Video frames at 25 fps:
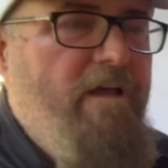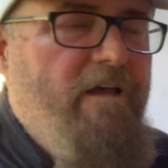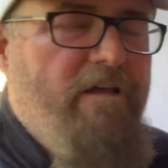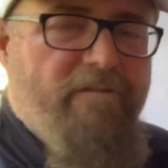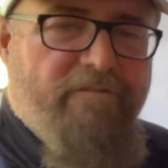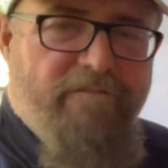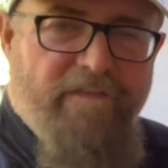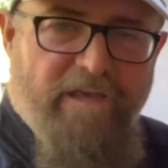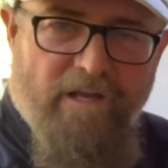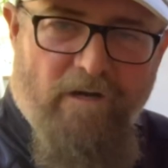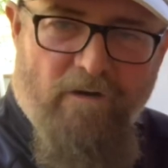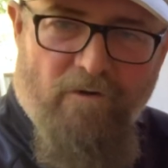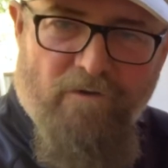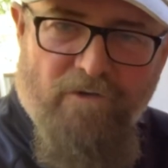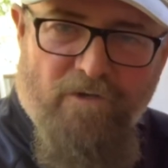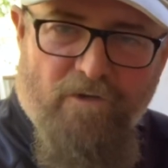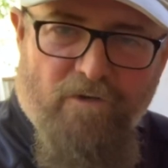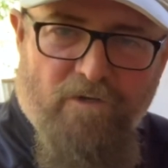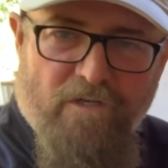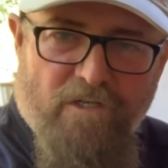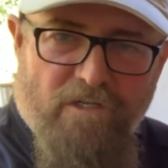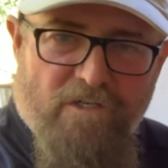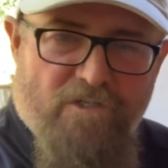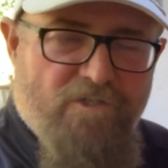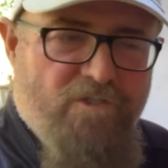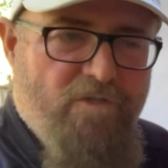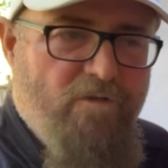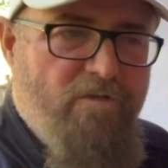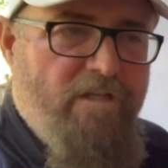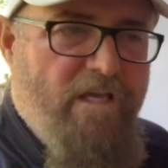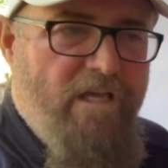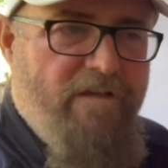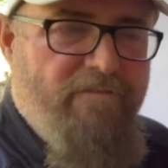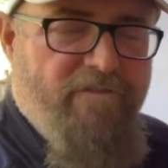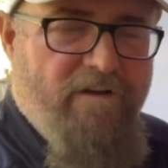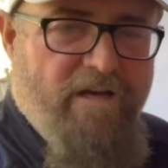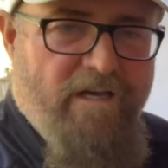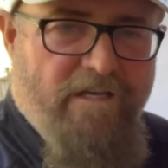They don't do good as you.
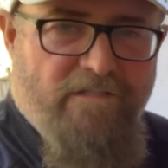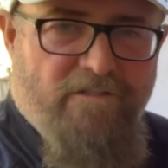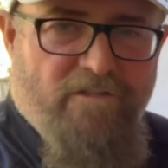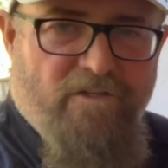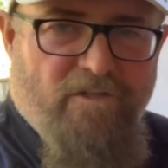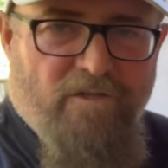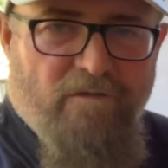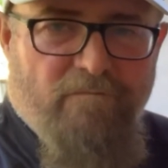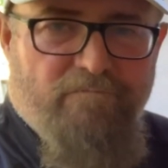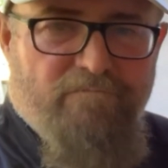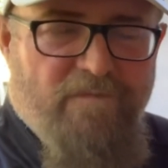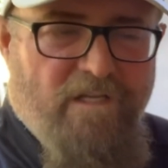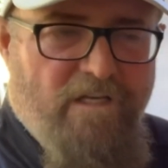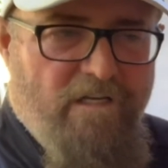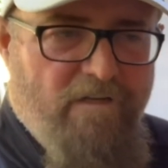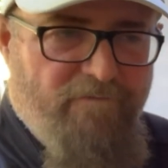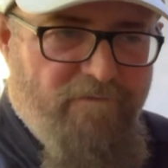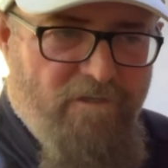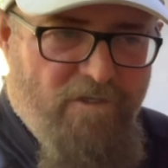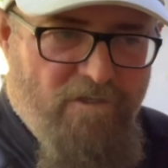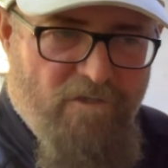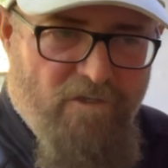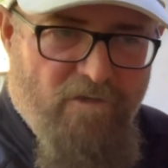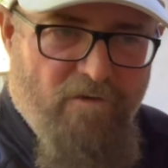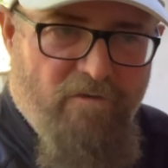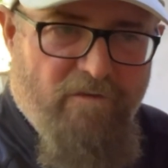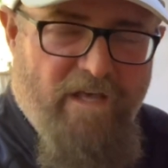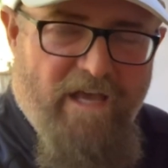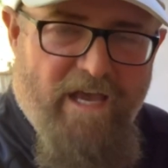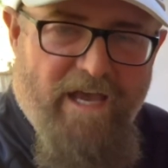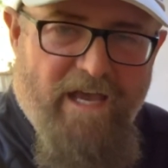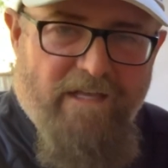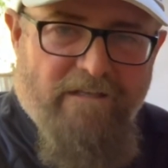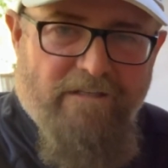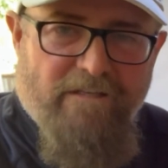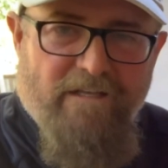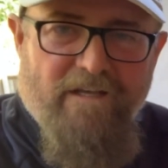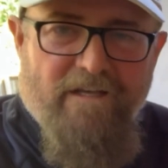They find two. And if you do
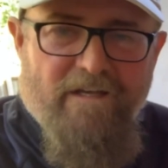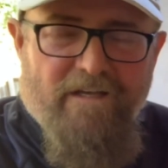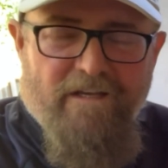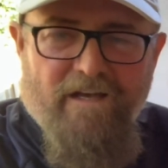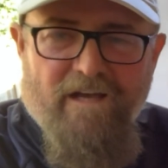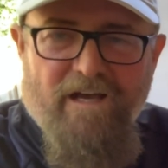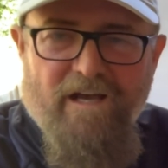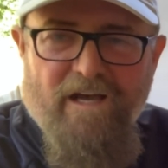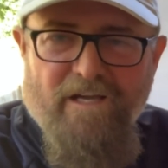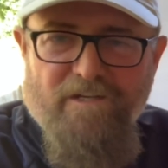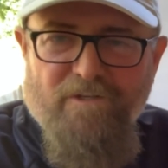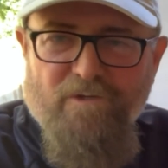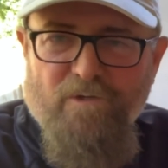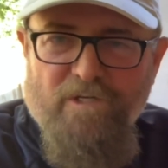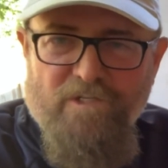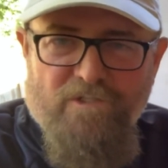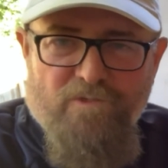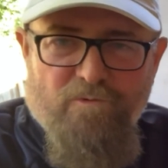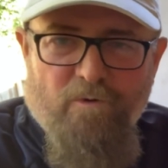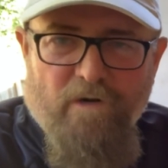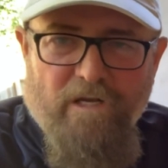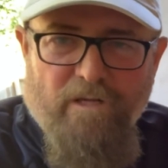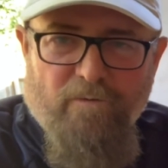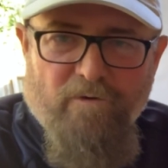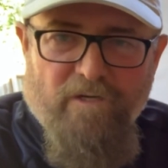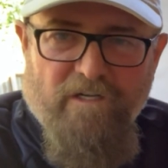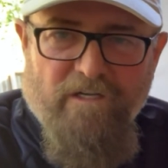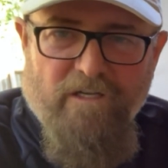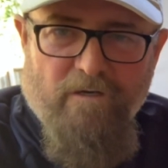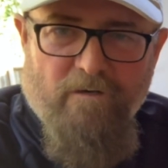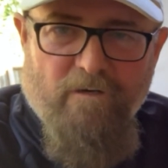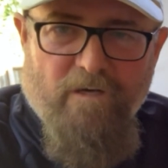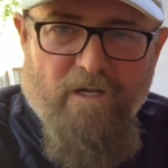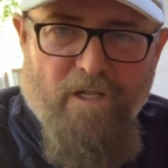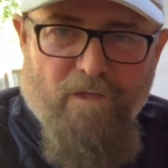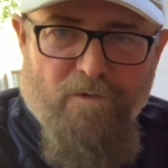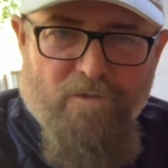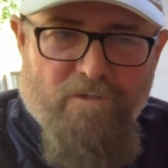that, you're at
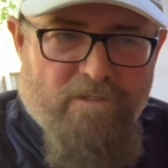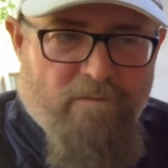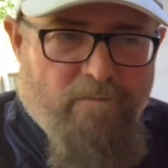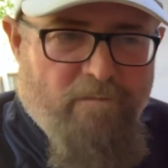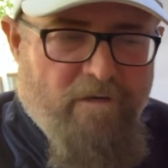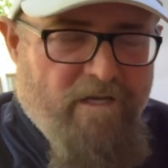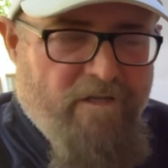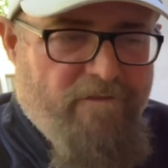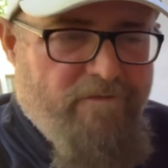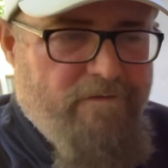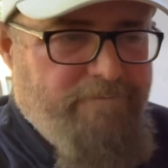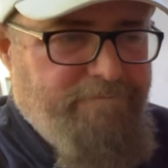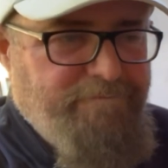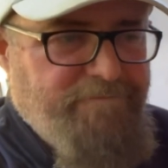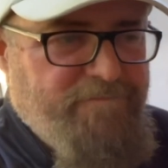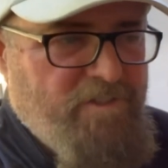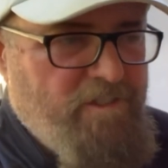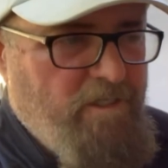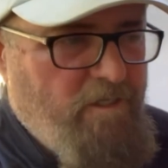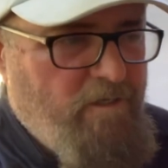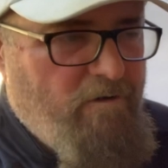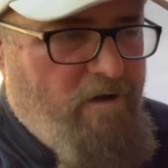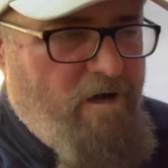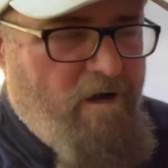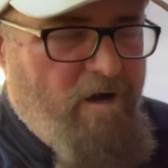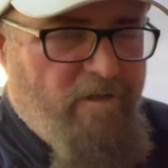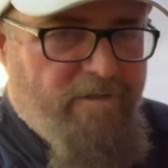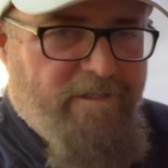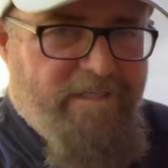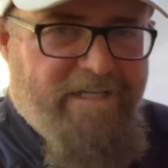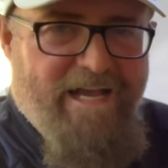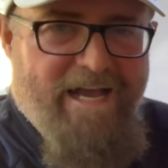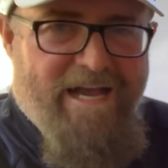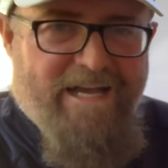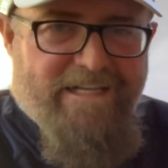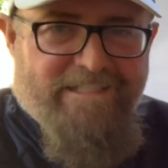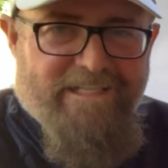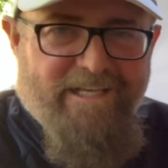$2,100 a month. So all the
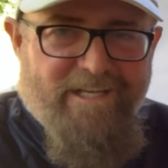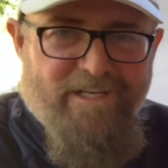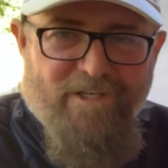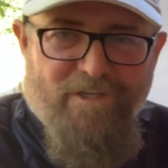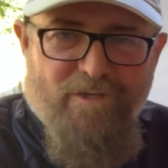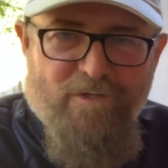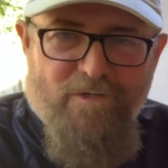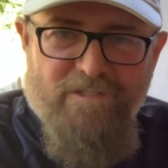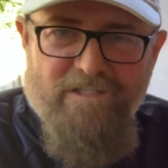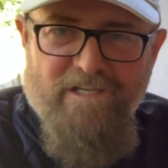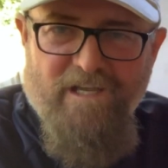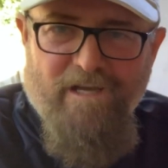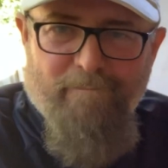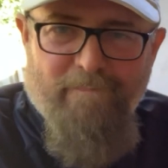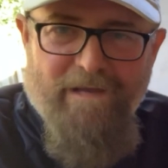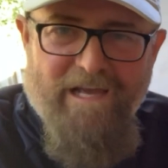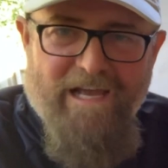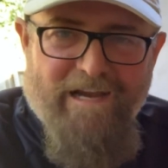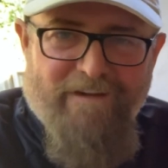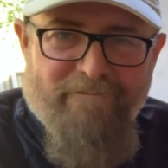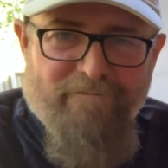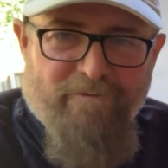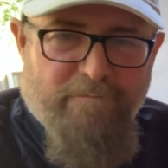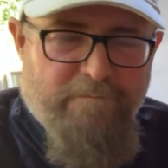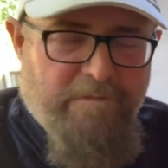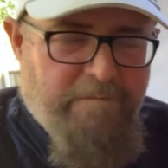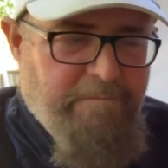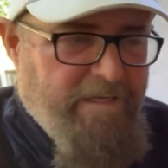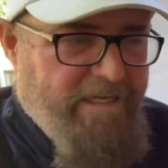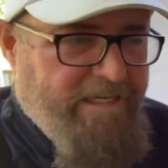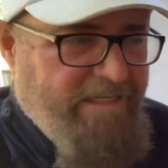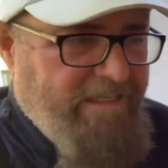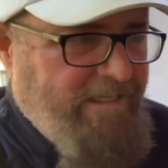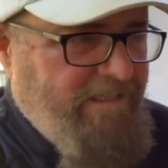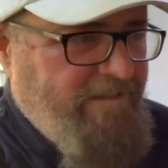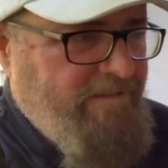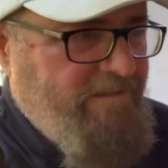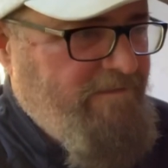guys had to do is come back from a
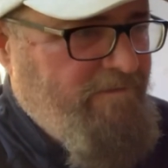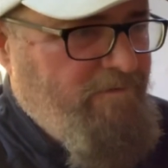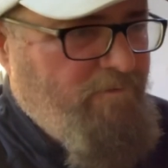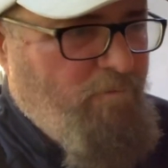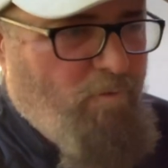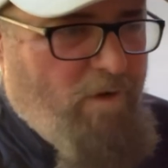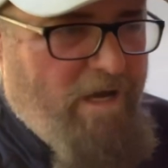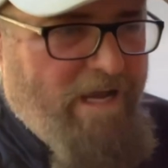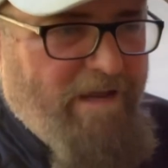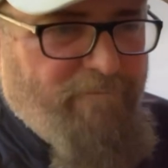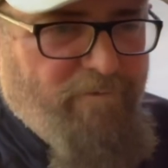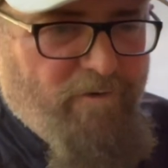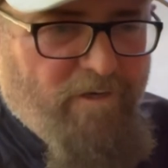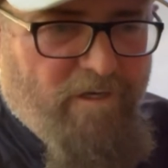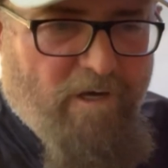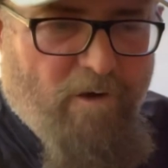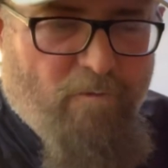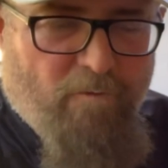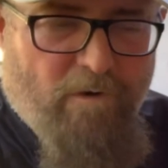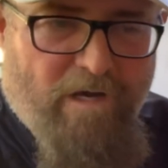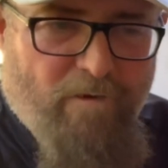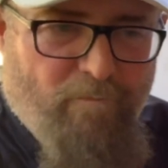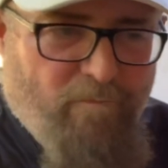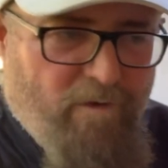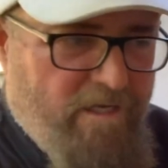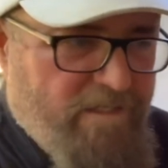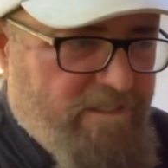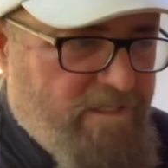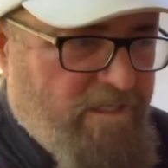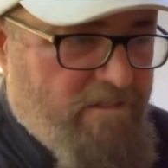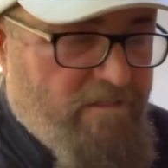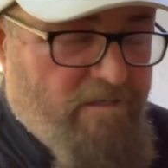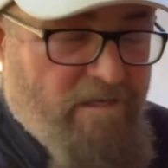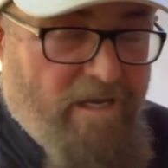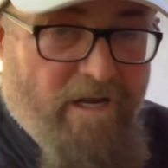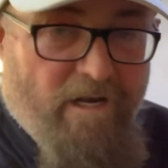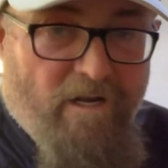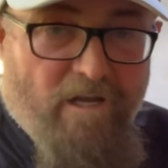meeting, and the wife would go, "What was
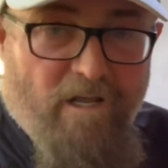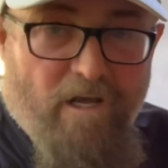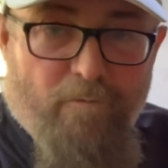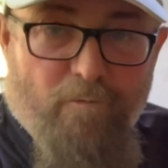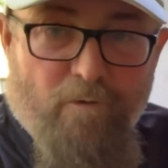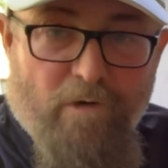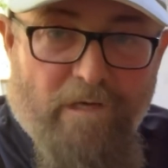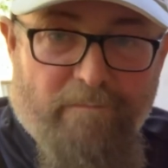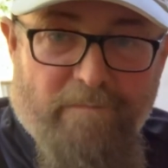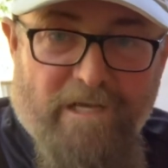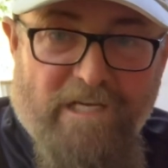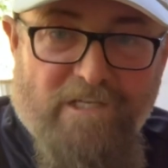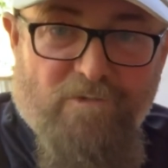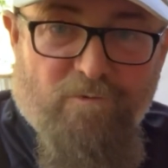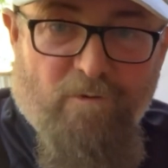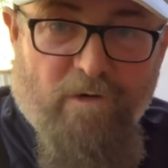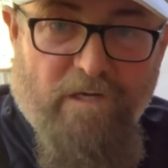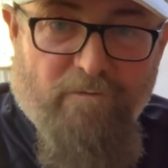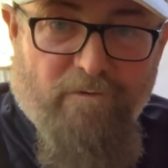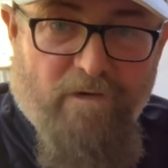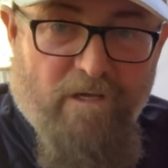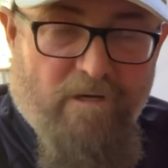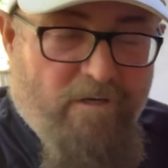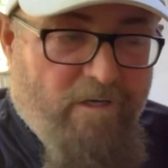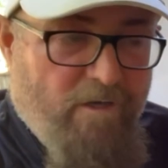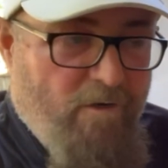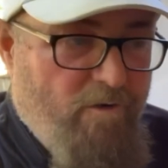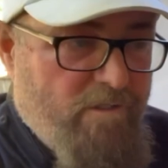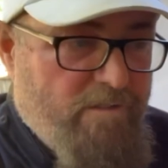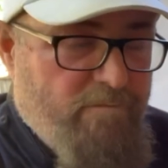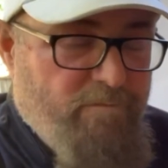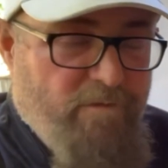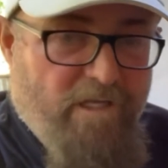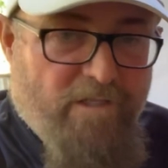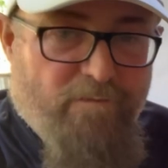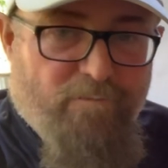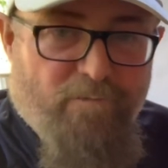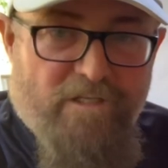this? I don't know. We can make $2,100 a
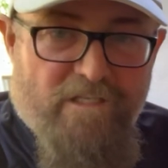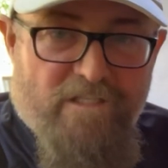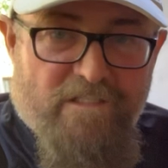month.